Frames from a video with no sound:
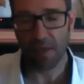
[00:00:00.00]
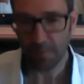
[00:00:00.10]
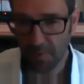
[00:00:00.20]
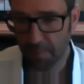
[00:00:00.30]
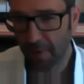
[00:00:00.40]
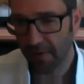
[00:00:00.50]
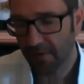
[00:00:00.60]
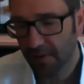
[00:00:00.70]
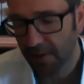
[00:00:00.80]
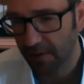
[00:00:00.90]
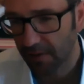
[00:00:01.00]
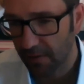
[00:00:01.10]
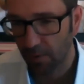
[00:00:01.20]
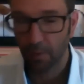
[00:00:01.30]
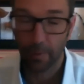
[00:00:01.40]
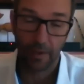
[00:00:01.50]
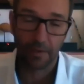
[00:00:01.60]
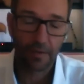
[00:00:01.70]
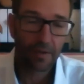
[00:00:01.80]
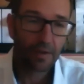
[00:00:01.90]
times with Python Signal, or
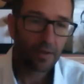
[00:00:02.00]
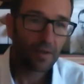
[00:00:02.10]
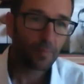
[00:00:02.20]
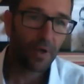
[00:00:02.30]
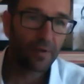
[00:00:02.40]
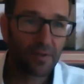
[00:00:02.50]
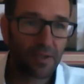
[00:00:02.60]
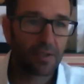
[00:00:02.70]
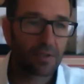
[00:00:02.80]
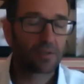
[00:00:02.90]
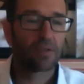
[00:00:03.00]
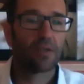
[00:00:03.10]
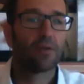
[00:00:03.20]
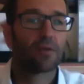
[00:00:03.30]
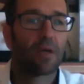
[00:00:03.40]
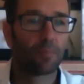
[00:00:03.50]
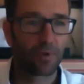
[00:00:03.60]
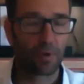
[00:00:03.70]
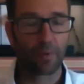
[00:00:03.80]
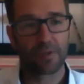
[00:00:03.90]
well, Python Signals in the new
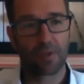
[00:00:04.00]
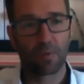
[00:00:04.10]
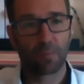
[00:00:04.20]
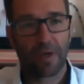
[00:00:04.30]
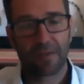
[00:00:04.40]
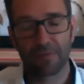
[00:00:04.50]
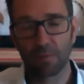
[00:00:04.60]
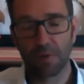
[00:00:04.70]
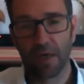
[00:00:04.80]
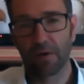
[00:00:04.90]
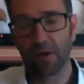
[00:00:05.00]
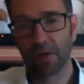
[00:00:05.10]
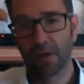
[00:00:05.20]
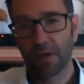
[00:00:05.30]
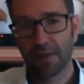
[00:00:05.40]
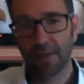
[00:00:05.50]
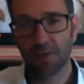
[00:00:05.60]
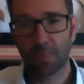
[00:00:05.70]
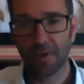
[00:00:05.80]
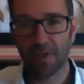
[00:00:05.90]
company, or this old platform going. Yeah.
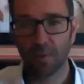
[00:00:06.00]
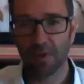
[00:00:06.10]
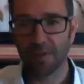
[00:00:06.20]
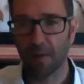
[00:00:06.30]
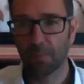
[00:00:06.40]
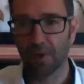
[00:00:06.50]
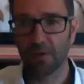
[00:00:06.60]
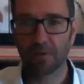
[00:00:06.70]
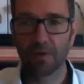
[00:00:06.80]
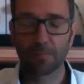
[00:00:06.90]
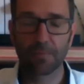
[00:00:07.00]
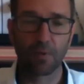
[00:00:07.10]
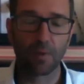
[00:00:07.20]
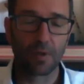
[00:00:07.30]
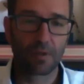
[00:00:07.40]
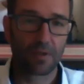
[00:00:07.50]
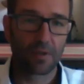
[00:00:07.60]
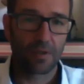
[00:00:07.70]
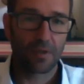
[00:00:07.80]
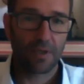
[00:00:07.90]
Especially what's happening in the crypto world.
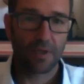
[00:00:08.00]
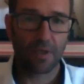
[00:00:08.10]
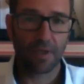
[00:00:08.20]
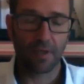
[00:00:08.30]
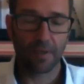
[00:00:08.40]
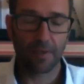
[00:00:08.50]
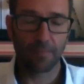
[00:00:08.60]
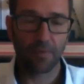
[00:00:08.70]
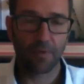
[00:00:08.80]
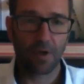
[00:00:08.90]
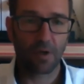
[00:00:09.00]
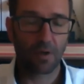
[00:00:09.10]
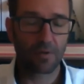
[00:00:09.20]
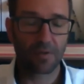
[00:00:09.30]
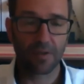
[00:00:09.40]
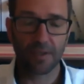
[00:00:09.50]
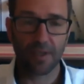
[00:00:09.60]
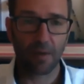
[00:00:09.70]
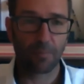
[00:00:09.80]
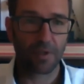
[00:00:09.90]
Um, the whole thing that's
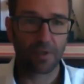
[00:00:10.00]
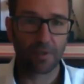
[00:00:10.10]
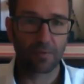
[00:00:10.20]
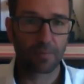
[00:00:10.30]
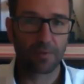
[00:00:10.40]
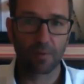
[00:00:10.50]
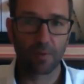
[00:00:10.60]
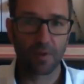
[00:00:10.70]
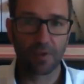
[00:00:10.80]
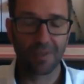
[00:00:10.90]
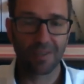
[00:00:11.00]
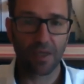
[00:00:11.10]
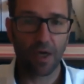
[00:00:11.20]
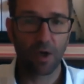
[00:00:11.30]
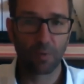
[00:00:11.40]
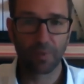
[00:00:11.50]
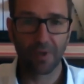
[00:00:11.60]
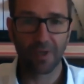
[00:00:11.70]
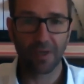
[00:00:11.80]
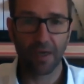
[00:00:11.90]
happening in the crypto world is
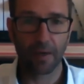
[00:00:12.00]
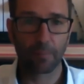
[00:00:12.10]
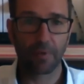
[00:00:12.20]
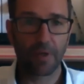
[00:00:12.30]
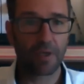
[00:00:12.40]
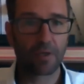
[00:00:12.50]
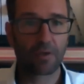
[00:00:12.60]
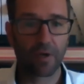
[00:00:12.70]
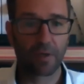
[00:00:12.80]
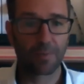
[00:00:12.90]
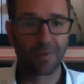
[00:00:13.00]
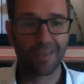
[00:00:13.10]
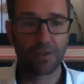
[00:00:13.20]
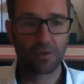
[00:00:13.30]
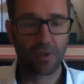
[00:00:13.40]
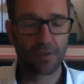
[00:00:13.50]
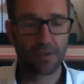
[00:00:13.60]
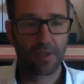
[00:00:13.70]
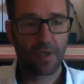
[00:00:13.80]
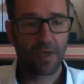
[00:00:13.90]
opening up incredible interest,